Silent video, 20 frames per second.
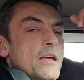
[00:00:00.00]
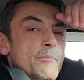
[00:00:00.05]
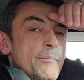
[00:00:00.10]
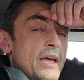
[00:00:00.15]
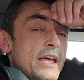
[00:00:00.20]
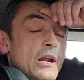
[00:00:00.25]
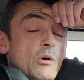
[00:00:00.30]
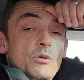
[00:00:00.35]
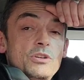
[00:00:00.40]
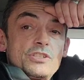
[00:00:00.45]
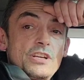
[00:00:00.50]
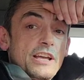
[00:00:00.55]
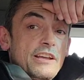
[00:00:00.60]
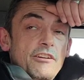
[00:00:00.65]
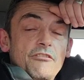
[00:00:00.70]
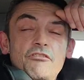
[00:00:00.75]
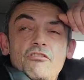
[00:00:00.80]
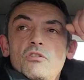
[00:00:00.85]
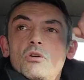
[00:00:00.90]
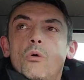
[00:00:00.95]
Man, I wish I
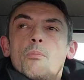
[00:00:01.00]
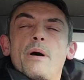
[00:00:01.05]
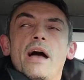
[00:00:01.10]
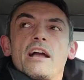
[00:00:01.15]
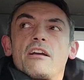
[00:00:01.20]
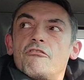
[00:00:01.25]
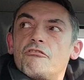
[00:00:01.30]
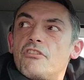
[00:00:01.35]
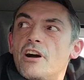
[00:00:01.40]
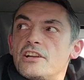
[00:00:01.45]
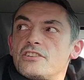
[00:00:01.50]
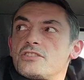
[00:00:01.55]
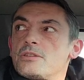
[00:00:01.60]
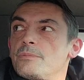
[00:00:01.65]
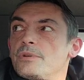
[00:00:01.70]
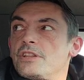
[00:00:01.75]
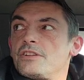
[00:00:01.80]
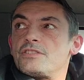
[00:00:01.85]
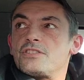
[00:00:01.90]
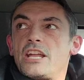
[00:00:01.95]
could go back and find
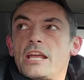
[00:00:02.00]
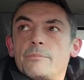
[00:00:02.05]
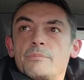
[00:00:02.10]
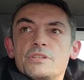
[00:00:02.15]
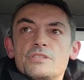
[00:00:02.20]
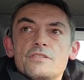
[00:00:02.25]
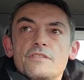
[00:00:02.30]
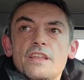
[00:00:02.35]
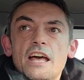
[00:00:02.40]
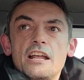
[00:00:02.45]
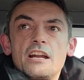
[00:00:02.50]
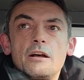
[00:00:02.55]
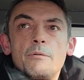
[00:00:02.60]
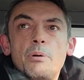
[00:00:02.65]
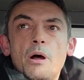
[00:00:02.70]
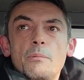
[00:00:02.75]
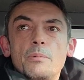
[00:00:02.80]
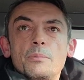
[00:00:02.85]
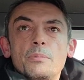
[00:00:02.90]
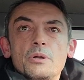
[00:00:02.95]
some of the statements of that. I'd
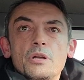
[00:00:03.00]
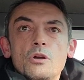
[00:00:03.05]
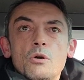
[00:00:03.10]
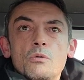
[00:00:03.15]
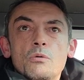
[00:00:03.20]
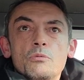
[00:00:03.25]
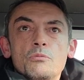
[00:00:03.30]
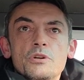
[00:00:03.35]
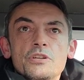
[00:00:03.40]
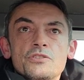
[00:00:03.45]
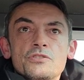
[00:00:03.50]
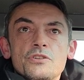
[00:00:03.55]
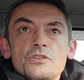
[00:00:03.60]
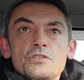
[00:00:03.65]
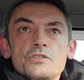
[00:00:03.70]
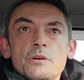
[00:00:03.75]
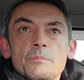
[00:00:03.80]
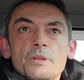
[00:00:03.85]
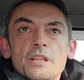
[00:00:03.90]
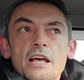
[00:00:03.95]
probably go and
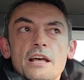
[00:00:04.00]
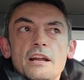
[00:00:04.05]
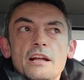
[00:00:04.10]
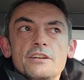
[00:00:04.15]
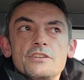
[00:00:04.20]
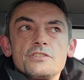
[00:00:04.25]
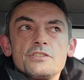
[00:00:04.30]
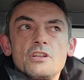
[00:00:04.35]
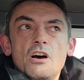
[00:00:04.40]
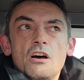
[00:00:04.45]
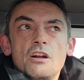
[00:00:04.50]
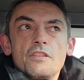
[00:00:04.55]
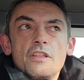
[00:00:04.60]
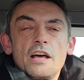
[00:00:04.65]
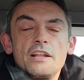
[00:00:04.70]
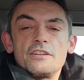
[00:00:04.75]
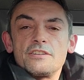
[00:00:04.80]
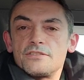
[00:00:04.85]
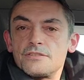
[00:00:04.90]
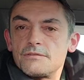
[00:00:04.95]
research some of that. I just thought of
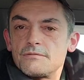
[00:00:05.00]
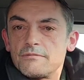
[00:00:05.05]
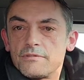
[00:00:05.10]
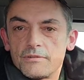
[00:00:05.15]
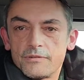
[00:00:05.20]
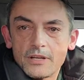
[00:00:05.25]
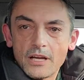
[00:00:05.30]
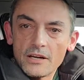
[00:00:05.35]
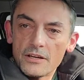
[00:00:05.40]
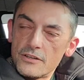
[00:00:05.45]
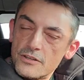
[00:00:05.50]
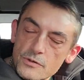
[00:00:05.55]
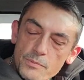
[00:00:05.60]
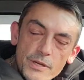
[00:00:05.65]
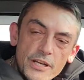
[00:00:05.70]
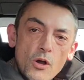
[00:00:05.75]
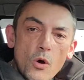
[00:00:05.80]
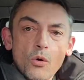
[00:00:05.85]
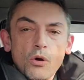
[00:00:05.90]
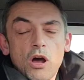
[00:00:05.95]
that. That's kind of just
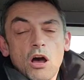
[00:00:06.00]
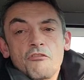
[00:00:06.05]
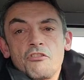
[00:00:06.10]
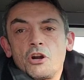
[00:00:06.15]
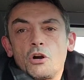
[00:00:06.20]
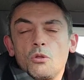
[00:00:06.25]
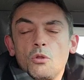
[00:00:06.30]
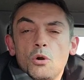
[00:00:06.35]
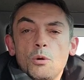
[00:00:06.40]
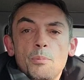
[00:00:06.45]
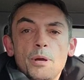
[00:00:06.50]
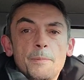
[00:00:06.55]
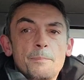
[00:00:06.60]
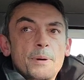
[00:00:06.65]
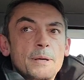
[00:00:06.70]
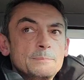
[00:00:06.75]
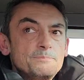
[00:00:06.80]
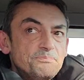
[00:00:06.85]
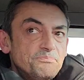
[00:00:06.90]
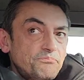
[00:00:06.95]
me going off there a little bit.
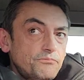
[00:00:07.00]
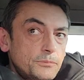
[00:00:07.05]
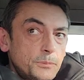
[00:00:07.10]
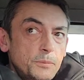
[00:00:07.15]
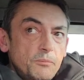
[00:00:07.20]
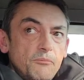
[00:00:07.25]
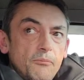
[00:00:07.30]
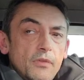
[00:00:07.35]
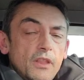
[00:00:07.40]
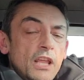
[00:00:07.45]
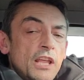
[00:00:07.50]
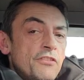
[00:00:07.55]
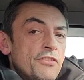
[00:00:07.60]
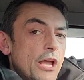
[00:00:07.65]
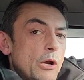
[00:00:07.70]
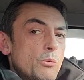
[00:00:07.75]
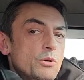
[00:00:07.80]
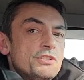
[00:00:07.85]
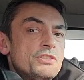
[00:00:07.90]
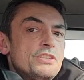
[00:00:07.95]
But
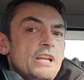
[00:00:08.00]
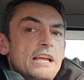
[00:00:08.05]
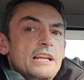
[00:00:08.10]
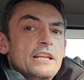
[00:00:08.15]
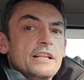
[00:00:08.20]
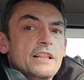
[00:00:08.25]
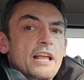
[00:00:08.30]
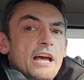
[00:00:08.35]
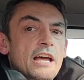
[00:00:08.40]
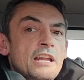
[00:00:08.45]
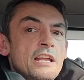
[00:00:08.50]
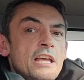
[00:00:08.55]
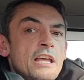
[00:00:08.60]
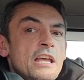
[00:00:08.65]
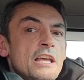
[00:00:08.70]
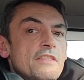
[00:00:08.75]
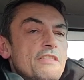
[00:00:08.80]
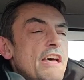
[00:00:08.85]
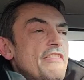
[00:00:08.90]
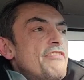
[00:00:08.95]
they were stating
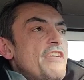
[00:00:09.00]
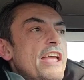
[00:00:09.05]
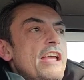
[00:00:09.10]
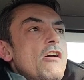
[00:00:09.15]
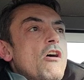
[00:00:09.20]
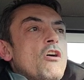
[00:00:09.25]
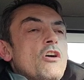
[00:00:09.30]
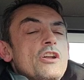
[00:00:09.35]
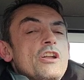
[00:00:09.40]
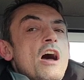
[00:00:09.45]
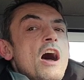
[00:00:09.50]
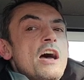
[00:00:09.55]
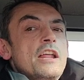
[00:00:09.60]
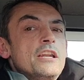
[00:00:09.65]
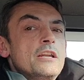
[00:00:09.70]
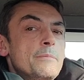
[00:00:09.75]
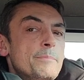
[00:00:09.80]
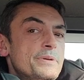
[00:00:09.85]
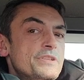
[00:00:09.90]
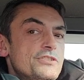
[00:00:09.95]
that they are not
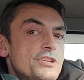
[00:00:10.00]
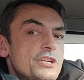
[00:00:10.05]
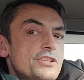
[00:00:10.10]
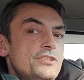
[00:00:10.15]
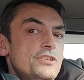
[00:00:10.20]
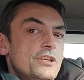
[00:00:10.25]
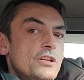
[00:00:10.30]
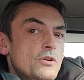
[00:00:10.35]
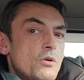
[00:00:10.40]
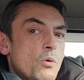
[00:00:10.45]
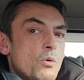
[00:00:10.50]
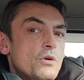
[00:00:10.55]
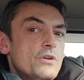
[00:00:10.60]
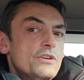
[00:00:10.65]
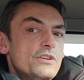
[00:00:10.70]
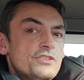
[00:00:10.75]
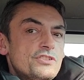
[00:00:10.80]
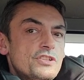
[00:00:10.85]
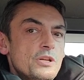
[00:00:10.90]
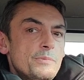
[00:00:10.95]
in a position in
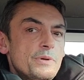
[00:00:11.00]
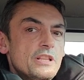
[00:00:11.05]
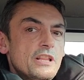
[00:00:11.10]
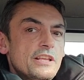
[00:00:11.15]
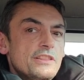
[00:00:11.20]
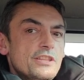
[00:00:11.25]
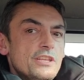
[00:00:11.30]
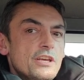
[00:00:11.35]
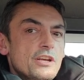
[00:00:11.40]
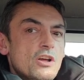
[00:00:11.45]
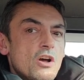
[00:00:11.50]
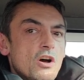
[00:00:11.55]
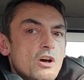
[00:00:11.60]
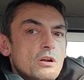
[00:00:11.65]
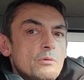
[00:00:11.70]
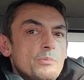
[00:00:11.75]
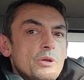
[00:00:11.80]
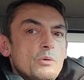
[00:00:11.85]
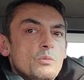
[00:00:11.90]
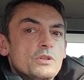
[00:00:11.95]
order to stimulate the
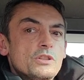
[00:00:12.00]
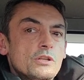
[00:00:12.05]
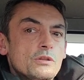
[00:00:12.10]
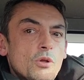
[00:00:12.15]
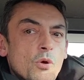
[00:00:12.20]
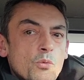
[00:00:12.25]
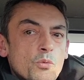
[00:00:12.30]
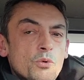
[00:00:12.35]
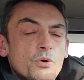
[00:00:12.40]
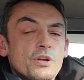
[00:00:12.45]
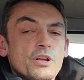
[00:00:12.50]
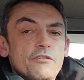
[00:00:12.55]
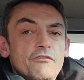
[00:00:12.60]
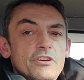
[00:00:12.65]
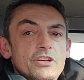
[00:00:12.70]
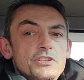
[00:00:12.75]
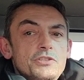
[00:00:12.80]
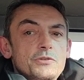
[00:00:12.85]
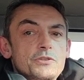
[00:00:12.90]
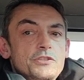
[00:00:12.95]
economy with the lowering of
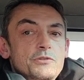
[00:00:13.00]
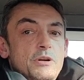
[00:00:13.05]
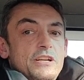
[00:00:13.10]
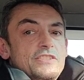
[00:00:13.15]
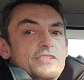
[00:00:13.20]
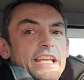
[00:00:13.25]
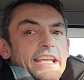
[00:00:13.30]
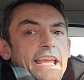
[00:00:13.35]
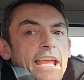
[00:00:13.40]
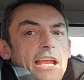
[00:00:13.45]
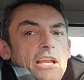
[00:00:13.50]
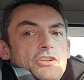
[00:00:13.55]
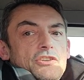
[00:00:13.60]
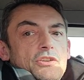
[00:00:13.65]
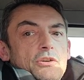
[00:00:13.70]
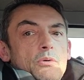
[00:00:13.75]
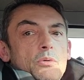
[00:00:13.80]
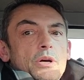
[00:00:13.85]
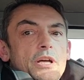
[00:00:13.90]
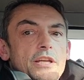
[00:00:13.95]
interest rates. They can't
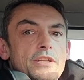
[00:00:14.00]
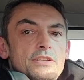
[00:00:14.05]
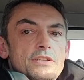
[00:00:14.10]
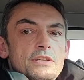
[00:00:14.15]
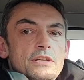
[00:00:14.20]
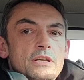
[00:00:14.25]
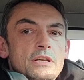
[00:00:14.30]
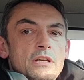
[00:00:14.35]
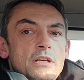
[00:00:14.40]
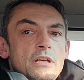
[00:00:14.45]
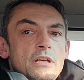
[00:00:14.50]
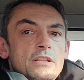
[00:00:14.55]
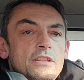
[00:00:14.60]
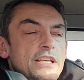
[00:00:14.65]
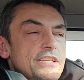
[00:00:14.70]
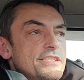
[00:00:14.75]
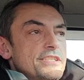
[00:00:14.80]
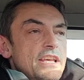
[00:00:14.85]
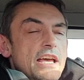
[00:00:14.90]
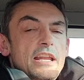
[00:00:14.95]
do it.
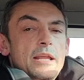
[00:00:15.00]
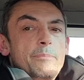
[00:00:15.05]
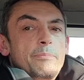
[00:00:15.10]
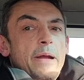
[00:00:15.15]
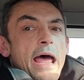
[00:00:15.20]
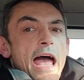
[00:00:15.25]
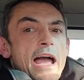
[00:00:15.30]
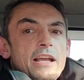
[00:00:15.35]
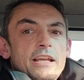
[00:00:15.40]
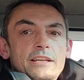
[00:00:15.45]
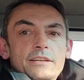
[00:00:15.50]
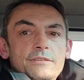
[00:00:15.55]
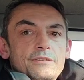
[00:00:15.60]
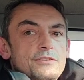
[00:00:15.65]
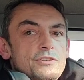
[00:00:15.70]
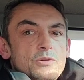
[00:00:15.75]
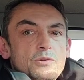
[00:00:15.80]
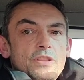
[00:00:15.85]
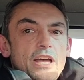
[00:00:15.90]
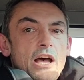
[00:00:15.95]
They said it back in
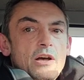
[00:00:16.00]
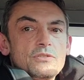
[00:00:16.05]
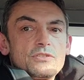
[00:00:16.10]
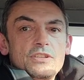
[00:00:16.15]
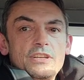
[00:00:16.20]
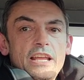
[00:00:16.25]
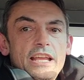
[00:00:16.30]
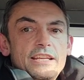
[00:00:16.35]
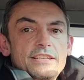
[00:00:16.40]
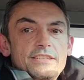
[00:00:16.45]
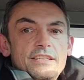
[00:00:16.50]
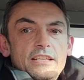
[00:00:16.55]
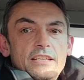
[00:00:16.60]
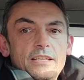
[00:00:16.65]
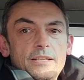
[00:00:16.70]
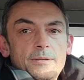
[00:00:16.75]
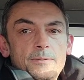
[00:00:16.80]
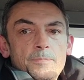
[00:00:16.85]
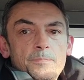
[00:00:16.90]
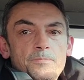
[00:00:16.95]

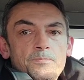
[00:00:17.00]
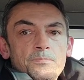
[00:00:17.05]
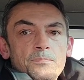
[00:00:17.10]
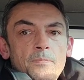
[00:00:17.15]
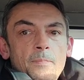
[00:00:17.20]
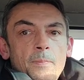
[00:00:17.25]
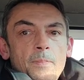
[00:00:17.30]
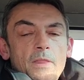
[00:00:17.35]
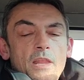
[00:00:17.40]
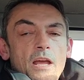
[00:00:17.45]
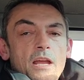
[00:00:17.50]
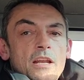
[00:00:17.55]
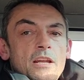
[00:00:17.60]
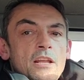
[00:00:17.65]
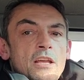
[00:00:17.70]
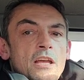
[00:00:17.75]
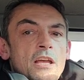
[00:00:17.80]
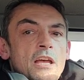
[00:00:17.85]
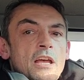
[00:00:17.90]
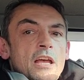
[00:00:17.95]
2018, right?
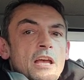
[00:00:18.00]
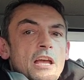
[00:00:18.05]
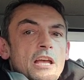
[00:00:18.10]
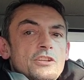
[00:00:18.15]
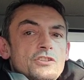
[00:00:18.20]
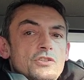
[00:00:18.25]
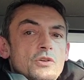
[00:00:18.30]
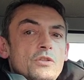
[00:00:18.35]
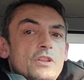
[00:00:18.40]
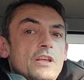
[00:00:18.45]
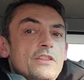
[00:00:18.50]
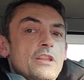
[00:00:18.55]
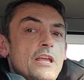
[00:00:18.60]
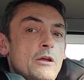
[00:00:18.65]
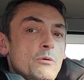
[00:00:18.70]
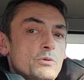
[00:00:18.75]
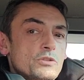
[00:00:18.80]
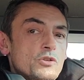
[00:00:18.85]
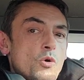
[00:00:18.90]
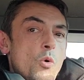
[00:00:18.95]
And so that
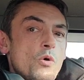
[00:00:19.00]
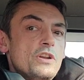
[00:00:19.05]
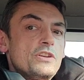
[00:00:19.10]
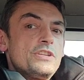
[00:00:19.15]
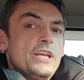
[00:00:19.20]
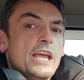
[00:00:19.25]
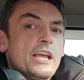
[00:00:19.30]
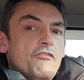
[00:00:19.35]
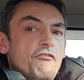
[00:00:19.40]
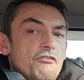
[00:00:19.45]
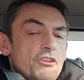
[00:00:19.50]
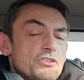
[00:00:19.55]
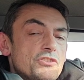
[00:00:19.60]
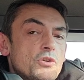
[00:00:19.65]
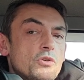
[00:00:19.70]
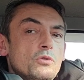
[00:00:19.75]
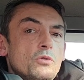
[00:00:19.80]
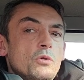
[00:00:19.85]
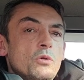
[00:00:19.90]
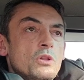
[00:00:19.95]
it was going to take
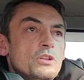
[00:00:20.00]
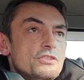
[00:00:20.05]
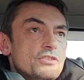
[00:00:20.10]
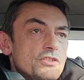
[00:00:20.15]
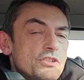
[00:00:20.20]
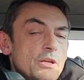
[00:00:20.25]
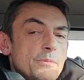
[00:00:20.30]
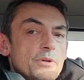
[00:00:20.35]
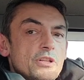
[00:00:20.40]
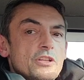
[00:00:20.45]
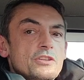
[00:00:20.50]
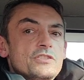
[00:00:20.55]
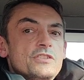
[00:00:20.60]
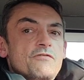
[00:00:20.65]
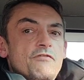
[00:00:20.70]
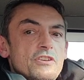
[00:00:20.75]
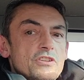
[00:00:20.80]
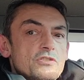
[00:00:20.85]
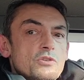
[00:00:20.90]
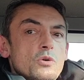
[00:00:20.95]
fiscal stimulus,
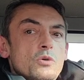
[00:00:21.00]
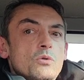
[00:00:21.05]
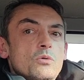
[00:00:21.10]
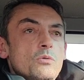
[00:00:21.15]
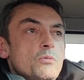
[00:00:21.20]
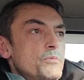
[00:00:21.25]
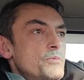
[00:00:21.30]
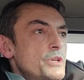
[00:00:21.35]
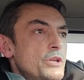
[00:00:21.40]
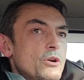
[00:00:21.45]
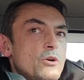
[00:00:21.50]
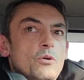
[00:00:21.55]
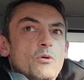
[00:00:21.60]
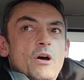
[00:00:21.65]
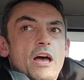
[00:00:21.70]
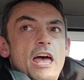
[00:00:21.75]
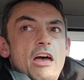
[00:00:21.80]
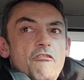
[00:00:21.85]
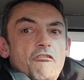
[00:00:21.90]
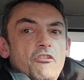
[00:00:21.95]
fiscal, you
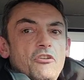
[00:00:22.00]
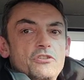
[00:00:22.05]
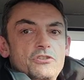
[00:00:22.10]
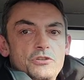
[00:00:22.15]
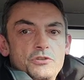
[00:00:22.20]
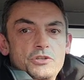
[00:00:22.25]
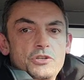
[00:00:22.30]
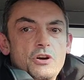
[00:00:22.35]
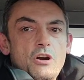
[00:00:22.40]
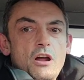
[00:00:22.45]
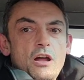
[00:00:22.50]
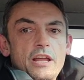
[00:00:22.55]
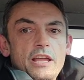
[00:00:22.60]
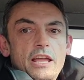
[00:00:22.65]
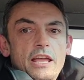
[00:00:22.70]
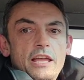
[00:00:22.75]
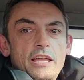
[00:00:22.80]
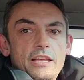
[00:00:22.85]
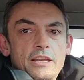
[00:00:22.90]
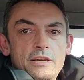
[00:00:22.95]
know, effort to try
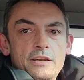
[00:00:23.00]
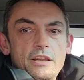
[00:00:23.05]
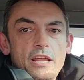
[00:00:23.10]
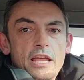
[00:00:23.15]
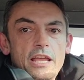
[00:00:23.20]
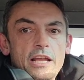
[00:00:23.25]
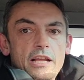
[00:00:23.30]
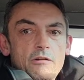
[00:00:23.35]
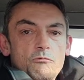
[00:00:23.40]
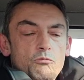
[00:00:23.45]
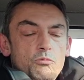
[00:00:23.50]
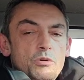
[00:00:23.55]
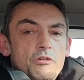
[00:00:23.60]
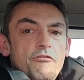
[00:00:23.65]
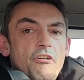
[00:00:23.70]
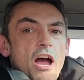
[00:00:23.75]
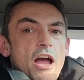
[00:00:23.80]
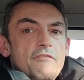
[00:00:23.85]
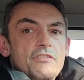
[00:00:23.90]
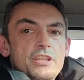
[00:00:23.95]
and
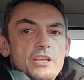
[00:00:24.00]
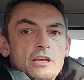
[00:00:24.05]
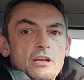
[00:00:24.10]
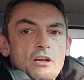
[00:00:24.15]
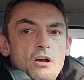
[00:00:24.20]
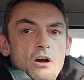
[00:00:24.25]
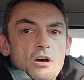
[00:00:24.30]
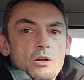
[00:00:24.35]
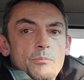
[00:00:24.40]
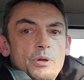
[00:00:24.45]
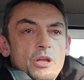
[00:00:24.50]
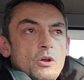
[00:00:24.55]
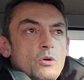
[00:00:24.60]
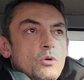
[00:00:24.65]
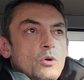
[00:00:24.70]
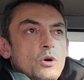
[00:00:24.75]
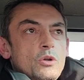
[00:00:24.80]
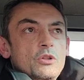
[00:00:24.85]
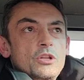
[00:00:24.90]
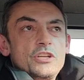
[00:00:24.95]
revive the economy,
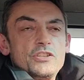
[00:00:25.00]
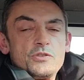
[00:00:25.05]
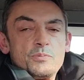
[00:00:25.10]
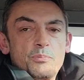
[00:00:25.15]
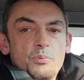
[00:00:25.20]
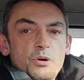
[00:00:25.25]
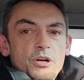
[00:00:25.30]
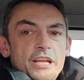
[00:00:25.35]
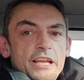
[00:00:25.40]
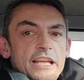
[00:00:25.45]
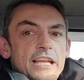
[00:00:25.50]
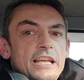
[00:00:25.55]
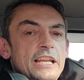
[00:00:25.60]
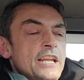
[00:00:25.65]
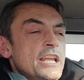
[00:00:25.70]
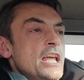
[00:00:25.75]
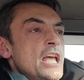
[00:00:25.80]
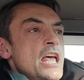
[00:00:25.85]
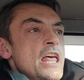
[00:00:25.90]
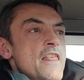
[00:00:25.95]
or at least bring
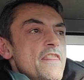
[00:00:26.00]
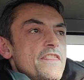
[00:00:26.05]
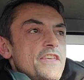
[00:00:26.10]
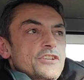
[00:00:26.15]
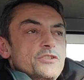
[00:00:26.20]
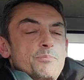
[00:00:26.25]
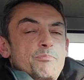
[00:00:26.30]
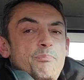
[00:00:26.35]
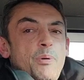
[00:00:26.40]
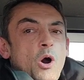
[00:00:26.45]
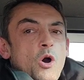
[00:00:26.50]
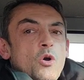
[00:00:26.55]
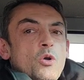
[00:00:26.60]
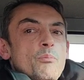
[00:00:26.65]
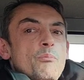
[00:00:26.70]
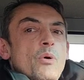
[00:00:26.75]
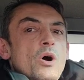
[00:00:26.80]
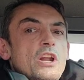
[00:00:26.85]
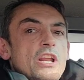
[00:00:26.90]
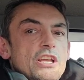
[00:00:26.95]
in this
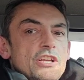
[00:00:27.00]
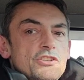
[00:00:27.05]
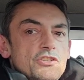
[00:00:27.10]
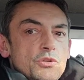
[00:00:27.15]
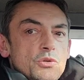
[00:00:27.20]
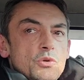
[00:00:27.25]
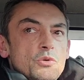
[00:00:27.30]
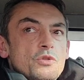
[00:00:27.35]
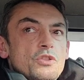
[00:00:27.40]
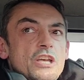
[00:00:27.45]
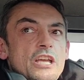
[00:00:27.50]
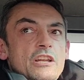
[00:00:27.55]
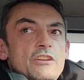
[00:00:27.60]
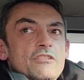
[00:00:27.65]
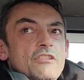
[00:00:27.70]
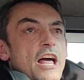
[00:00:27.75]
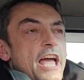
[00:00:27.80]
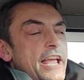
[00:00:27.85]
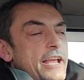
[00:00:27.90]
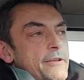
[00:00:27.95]
borrowed money to
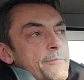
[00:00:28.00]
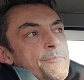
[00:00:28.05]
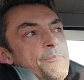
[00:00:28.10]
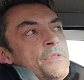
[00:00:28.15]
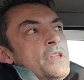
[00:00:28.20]
then, like,